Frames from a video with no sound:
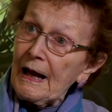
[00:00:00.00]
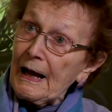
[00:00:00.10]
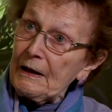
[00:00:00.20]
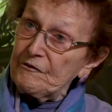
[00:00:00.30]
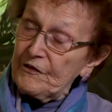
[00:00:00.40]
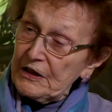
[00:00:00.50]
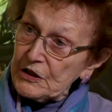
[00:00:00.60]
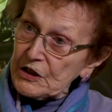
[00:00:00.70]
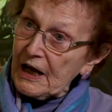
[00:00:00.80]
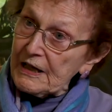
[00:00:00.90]
I
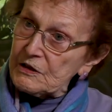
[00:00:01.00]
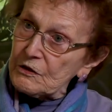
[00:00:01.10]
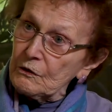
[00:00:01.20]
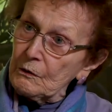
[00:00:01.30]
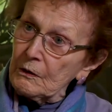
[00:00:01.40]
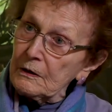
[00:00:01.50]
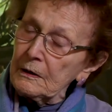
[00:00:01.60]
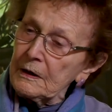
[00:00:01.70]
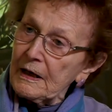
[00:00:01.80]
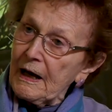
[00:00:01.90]
finished high school.
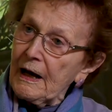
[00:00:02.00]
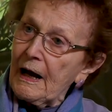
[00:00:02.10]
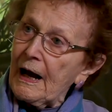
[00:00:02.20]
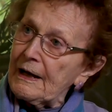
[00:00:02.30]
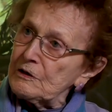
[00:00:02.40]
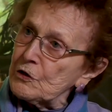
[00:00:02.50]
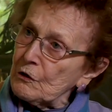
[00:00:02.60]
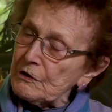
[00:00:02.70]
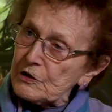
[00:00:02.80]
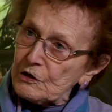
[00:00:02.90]
I
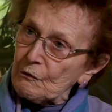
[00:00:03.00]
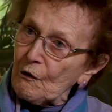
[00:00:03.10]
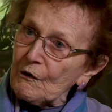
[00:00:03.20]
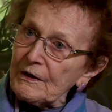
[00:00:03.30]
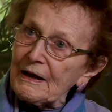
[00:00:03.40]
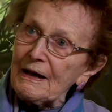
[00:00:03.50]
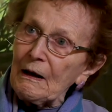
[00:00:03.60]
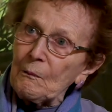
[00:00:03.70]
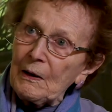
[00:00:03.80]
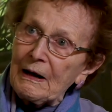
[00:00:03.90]
joined a sorority.
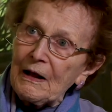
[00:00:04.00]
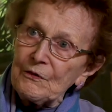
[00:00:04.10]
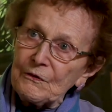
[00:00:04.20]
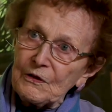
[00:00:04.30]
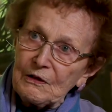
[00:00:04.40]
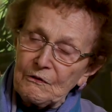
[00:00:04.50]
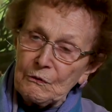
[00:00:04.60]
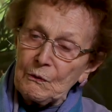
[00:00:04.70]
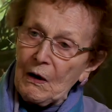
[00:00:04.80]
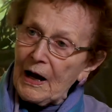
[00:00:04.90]
I went on
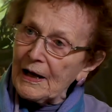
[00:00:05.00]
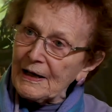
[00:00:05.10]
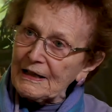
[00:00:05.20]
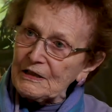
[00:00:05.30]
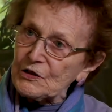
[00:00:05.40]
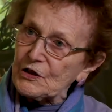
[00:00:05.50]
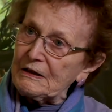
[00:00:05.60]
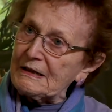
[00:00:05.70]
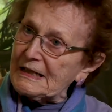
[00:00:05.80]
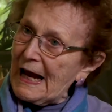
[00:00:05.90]
through college
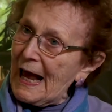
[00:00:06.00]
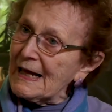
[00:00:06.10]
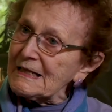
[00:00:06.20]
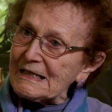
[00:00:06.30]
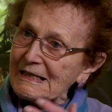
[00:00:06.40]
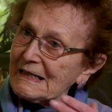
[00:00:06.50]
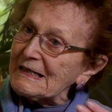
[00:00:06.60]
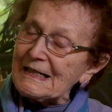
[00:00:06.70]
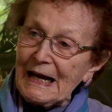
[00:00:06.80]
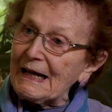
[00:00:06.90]
and danced
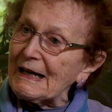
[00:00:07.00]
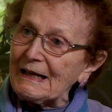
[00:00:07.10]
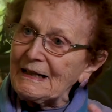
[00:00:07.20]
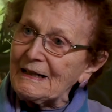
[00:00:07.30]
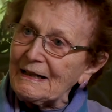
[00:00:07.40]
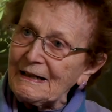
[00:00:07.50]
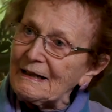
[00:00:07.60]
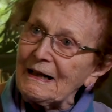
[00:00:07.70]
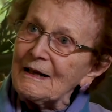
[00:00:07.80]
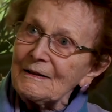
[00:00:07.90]
and dated
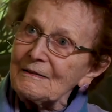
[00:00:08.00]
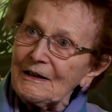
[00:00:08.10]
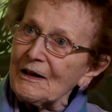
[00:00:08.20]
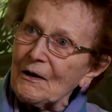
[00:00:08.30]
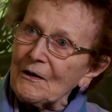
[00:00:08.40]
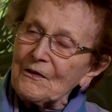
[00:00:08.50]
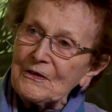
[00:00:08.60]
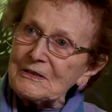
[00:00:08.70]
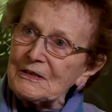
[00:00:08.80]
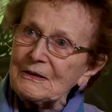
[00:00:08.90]
and did all
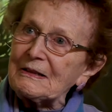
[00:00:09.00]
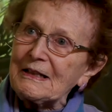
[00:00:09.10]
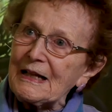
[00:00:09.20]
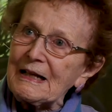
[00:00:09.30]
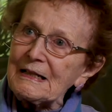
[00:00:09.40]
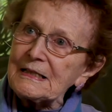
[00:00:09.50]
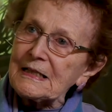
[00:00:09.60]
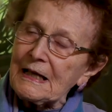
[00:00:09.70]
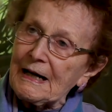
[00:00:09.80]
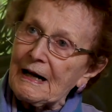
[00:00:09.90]
those good things.
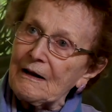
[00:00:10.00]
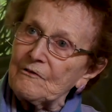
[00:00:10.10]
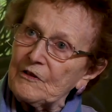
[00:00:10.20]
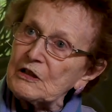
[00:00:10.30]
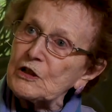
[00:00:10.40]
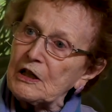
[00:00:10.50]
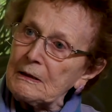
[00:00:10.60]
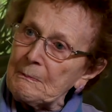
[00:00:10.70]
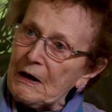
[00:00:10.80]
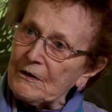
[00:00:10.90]
And I eventually
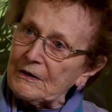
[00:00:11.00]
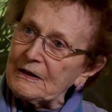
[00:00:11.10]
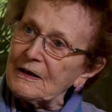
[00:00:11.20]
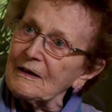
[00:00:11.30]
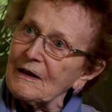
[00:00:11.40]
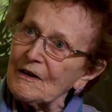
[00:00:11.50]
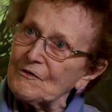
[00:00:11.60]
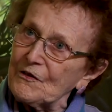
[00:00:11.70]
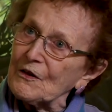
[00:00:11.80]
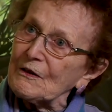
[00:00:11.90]
married a
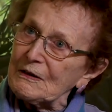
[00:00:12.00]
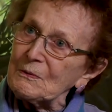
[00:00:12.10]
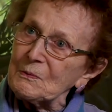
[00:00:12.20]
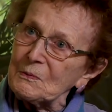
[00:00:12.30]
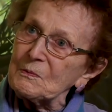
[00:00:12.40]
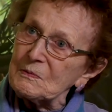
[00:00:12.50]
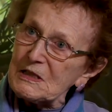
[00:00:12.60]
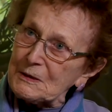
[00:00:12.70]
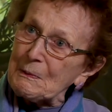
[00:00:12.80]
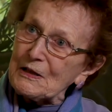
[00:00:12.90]
very
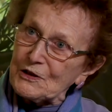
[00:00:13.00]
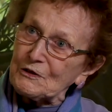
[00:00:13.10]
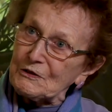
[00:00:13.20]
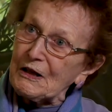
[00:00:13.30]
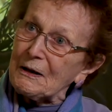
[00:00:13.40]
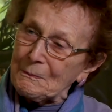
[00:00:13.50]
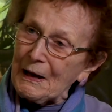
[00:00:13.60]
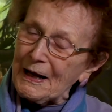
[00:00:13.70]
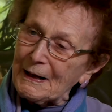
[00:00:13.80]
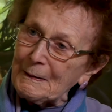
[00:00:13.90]
special young
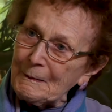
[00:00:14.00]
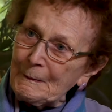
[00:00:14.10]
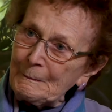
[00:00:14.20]
man.